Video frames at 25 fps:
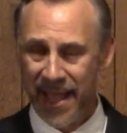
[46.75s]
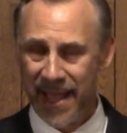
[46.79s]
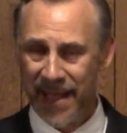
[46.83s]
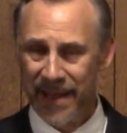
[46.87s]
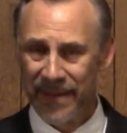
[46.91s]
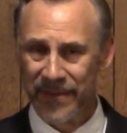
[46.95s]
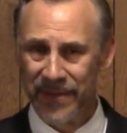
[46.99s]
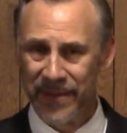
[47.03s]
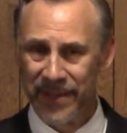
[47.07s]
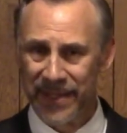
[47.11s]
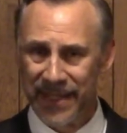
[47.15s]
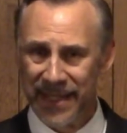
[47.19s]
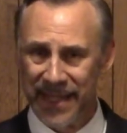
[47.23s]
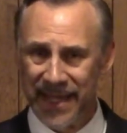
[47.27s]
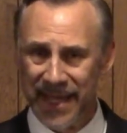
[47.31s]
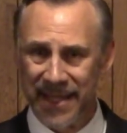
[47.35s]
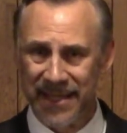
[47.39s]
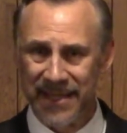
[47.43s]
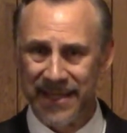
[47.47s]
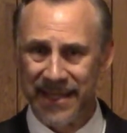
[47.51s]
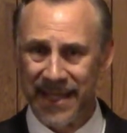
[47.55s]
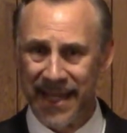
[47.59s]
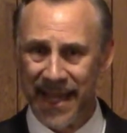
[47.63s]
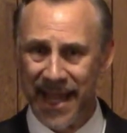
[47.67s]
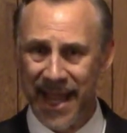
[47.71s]

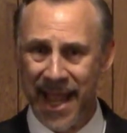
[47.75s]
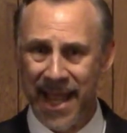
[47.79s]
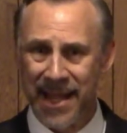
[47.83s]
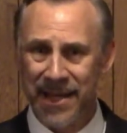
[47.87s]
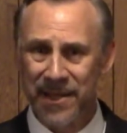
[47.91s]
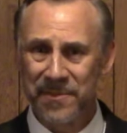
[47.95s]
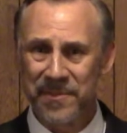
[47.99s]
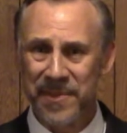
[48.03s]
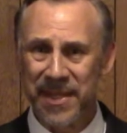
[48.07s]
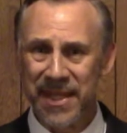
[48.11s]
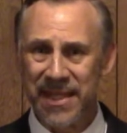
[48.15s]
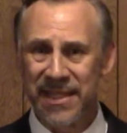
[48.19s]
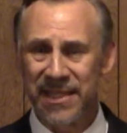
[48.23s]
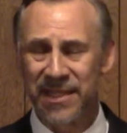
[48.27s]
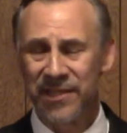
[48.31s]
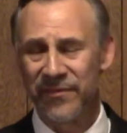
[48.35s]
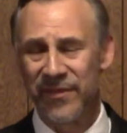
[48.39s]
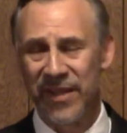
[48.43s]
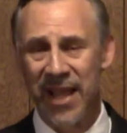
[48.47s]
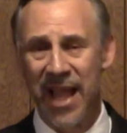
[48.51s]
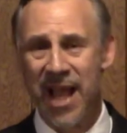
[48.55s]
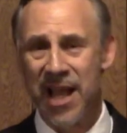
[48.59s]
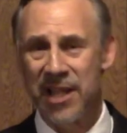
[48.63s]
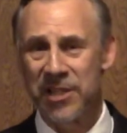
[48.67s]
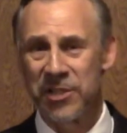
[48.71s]
The enemies
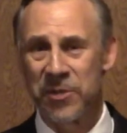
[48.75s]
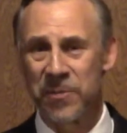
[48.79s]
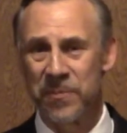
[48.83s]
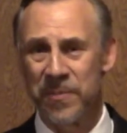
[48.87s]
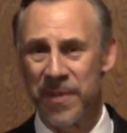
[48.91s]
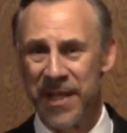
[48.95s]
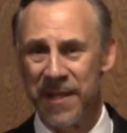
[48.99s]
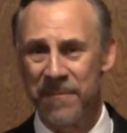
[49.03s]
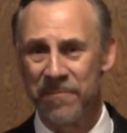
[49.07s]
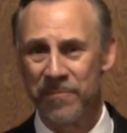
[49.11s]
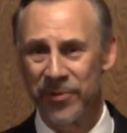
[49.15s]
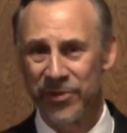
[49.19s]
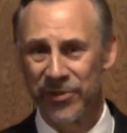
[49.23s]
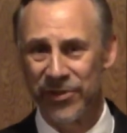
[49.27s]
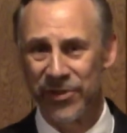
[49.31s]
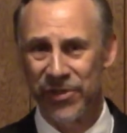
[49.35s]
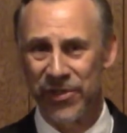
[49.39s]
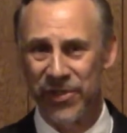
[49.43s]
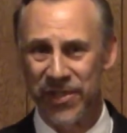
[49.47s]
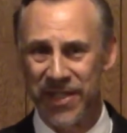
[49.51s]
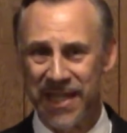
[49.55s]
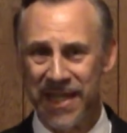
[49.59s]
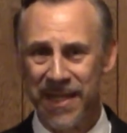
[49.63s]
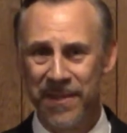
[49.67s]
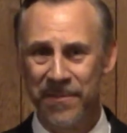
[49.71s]
of God's people
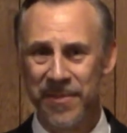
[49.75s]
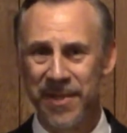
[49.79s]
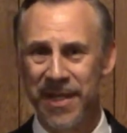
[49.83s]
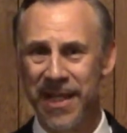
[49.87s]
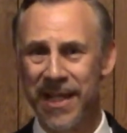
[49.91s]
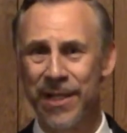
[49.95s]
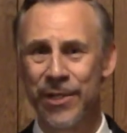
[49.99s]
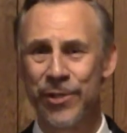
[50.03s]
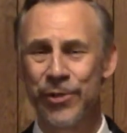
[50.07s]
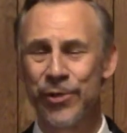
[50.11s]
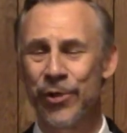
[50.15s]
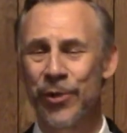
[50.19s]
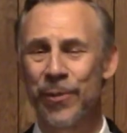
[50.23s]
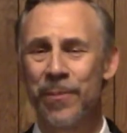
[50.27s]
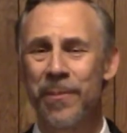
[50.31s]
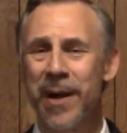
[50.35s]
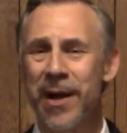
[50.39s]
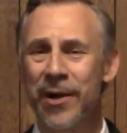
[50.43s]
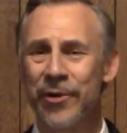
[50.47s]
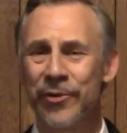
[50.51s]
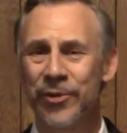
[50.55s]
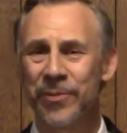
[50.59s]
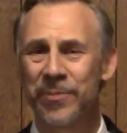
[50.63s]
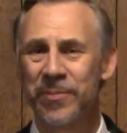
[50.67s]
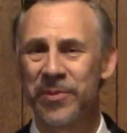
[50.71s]
seemed
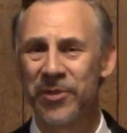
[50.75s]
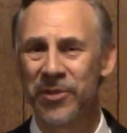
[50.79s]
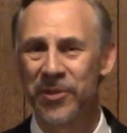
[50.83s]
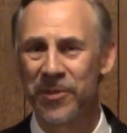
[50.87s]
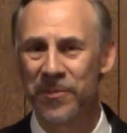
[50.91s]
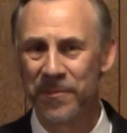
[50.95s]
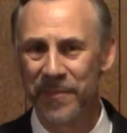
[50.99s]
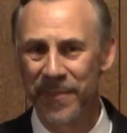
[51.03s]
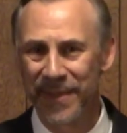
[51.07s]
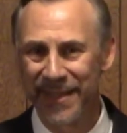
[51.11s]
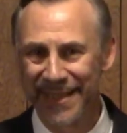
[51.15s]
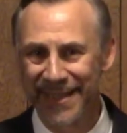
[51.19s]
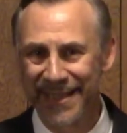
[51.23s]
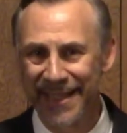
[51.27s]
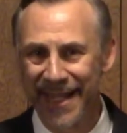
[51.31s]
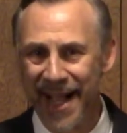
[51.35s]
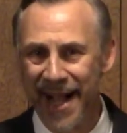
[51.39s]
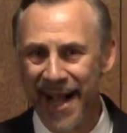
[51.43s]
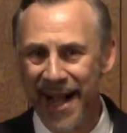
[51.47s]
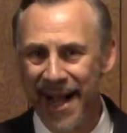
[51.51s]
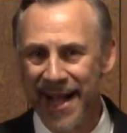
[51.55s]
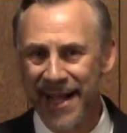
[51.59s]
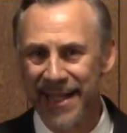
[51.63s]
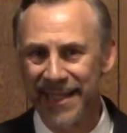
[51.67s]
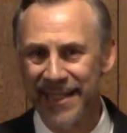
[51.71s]
insurmountable, but
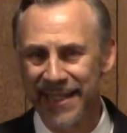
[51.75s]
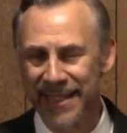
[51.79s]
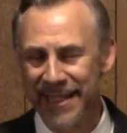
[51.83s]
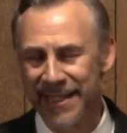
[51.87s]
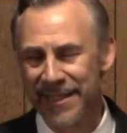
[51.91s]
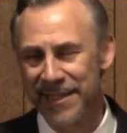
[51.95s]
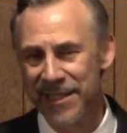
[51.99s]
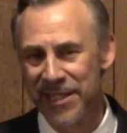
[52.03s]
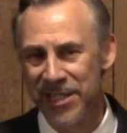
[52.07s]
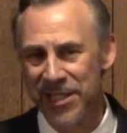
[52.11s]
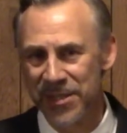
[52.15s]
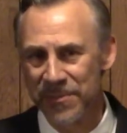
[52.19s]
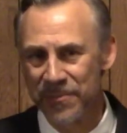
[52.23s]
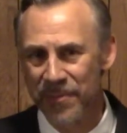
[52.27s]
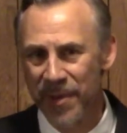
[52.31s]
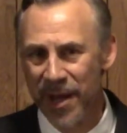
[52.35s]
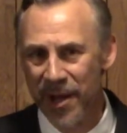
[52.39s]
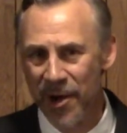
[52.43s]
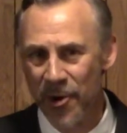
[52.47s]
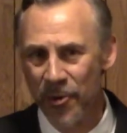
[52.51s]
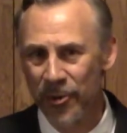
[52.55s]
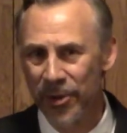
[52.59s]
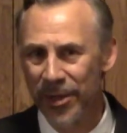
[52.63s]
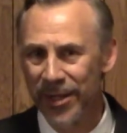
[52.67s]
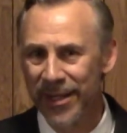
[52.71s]
God in his
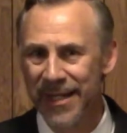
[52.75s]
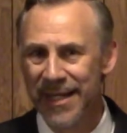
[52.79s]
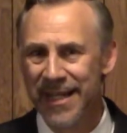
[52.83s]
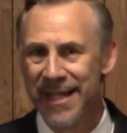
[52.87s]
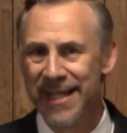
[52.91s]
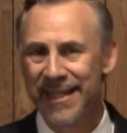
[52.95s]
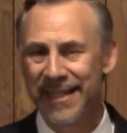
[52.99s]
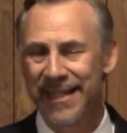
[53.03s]
power